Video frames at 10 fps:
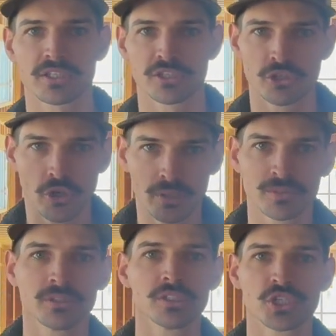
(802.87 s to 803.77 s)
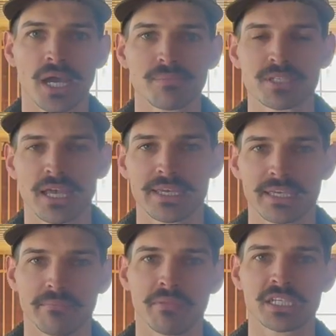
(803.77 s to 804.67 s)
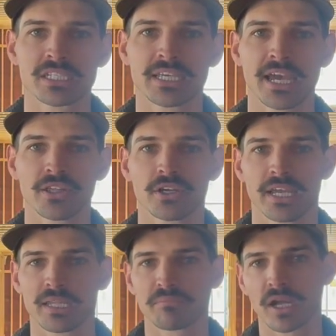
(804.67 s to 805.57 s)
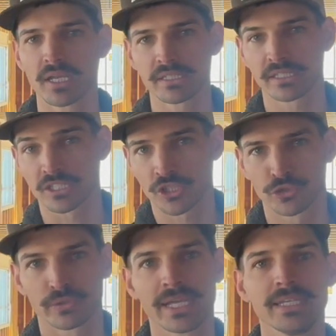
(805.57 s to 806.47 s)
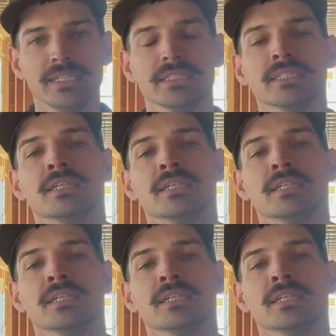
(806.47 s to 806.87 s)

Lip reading: They show up to the job site, get mixed together, and the product is created